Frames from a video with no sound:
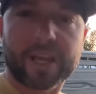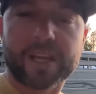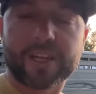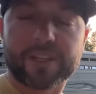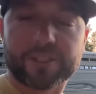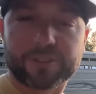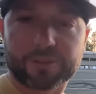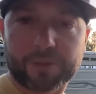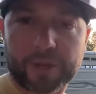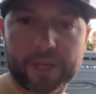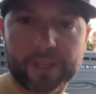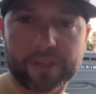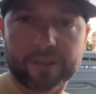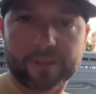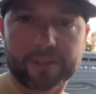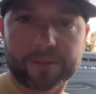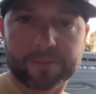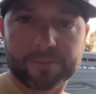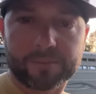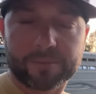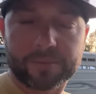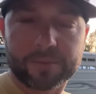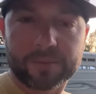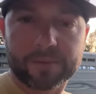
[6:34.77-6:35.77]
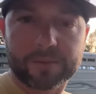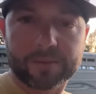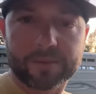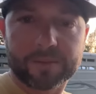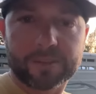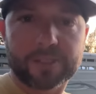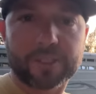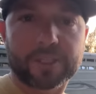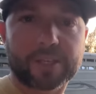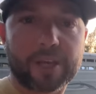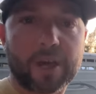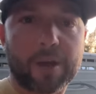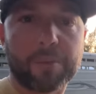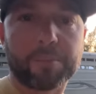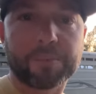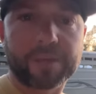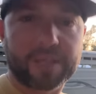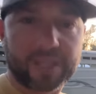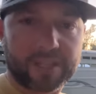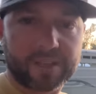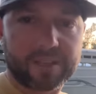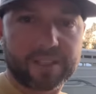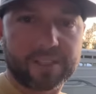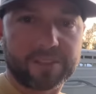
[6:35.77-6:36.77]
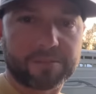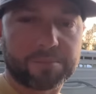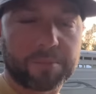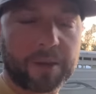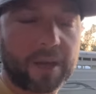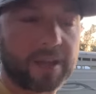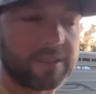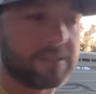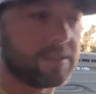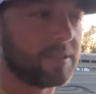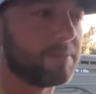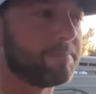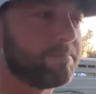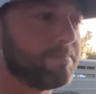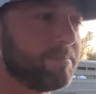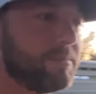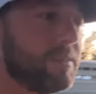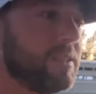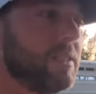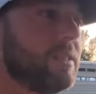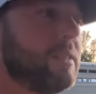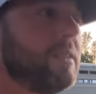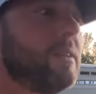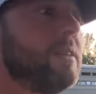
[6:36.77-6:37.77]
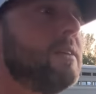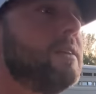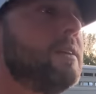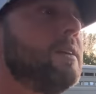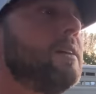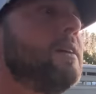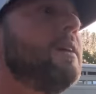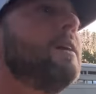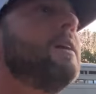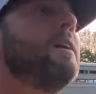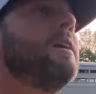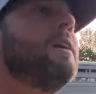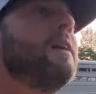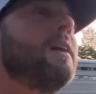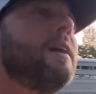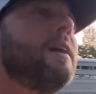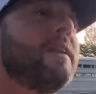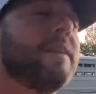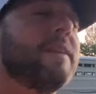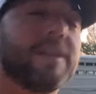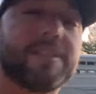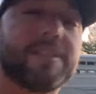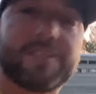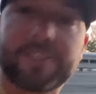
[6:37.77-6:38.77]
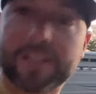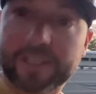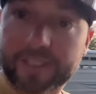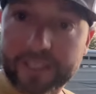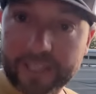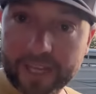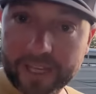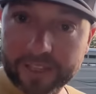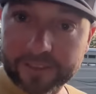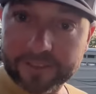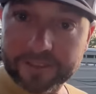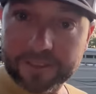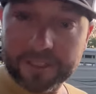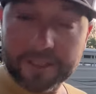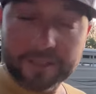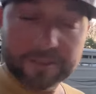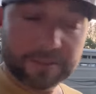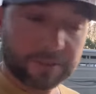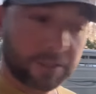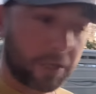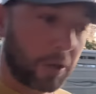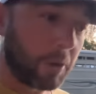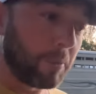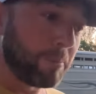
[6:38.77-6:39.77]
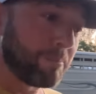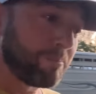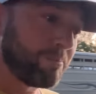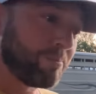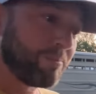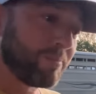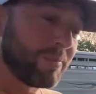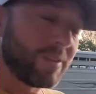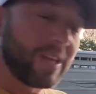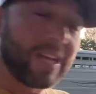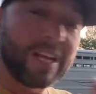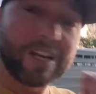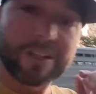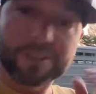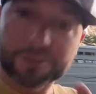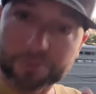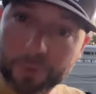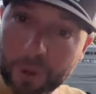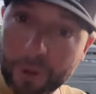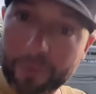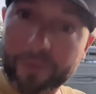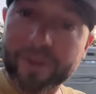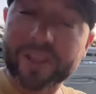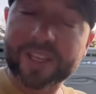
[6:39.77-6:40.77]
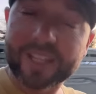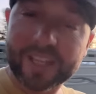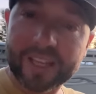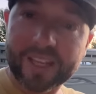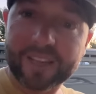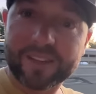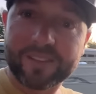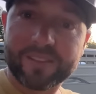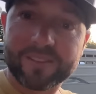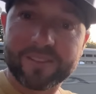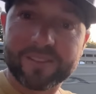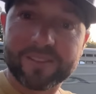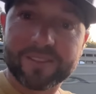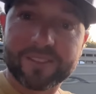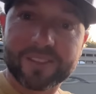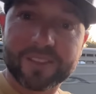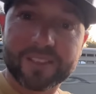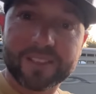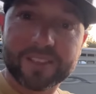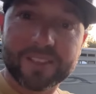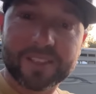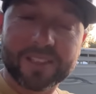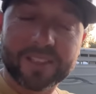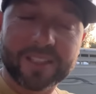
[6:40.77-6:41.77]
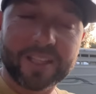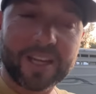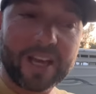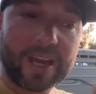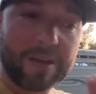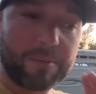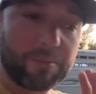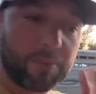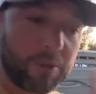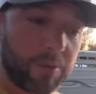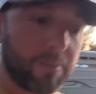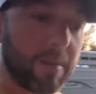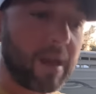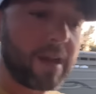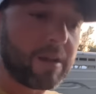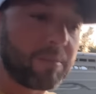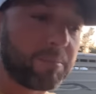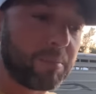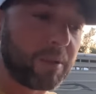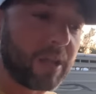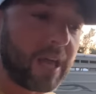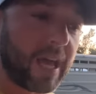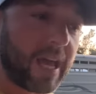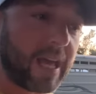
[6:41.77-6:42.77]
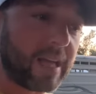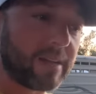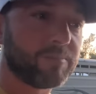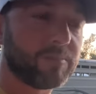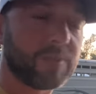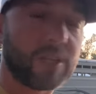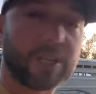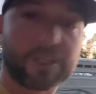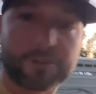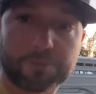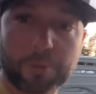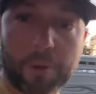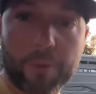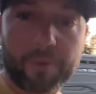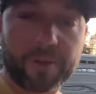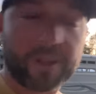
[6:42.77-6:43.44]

and a trailer to come get these bison? And they said yes. So here's what we did, and we made a plan. Here's what we